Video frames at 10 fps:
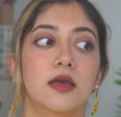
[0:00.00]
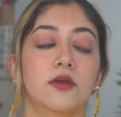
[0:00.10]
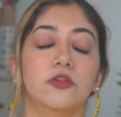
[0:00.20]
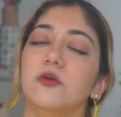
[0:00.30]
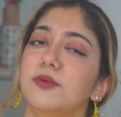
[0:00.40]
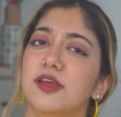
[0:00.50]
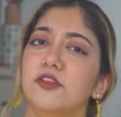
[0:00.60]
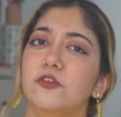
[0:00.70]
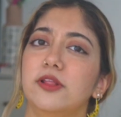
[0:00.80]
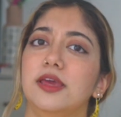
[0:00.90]
So
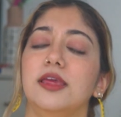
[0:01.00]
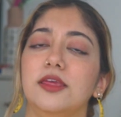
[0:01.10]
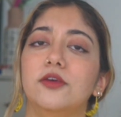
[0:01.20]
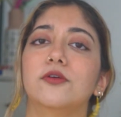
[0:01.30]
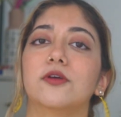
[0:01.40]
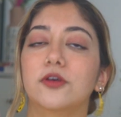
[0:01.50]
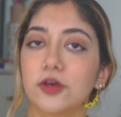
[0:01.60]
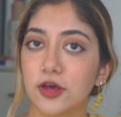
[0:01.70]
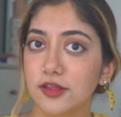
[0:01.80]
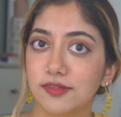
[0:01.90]
potentially, you
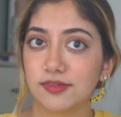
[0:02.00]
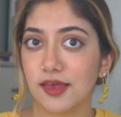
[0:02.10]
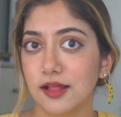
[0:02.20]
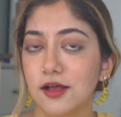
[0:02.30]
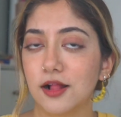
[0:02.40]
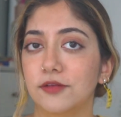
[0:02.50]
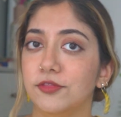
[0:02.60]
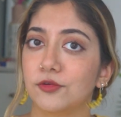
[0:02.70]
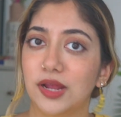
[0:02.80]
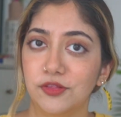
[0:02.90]
could sell all of
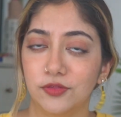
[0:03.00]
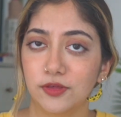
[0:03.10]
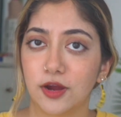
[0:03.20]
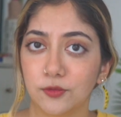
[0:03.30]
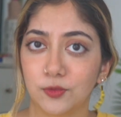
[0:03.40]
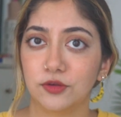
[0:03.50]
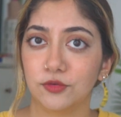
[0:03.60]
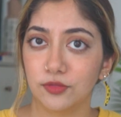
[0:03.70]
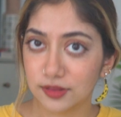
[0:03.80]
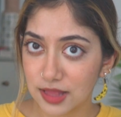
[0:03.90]
the rights to the artwork
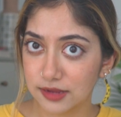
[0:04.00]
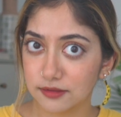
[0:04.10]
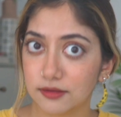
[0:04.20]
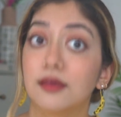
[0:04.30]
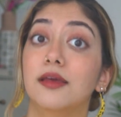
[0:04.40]
to the client.